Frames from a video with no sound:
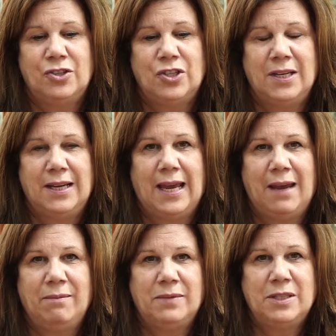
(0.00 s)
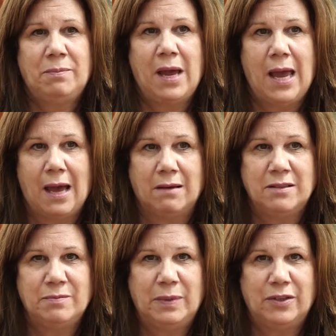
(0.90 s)
she came to my
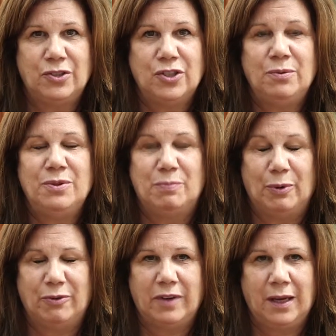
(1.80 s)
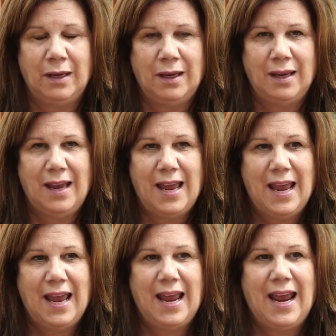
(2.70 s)
house because she was moving,
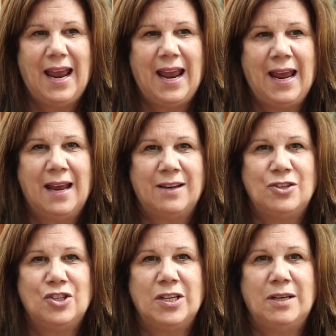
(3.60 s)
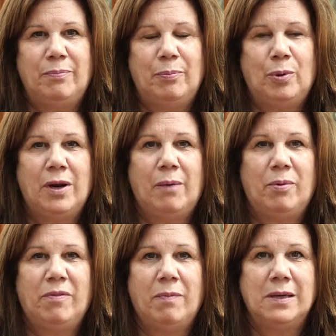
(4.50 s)
and she put up
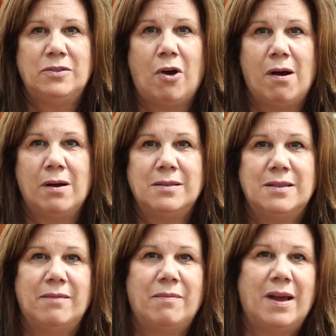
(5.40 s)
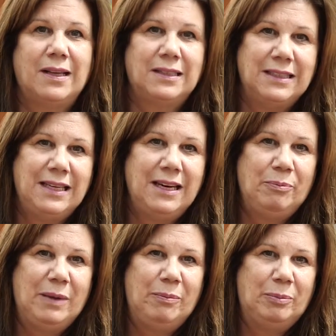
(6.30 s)
with my dogs and my
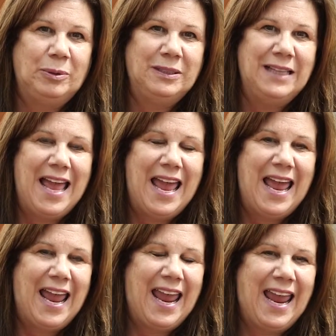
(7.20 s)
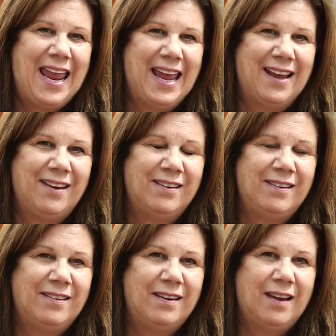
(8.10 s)
cleaning people,
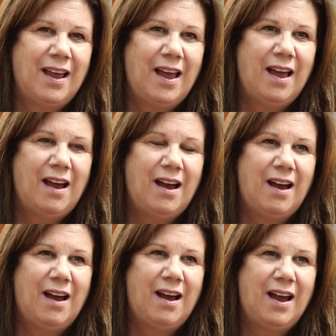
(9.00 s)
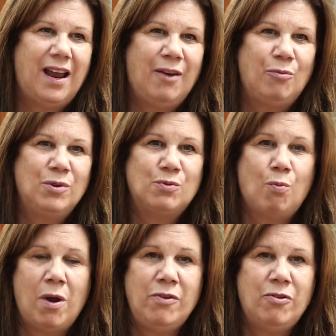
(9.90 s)
and it was
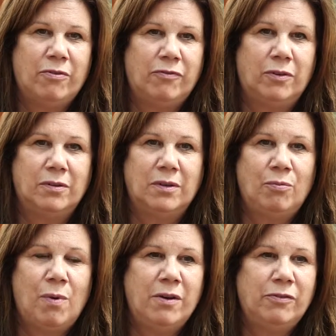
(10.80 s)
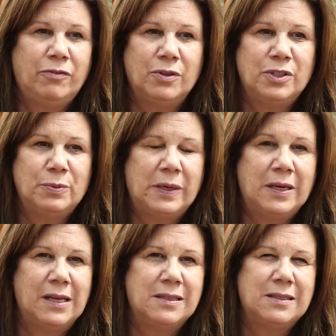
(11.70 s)
wonderful, a wonderful
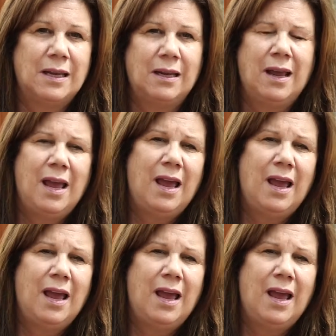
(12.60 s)
experience. And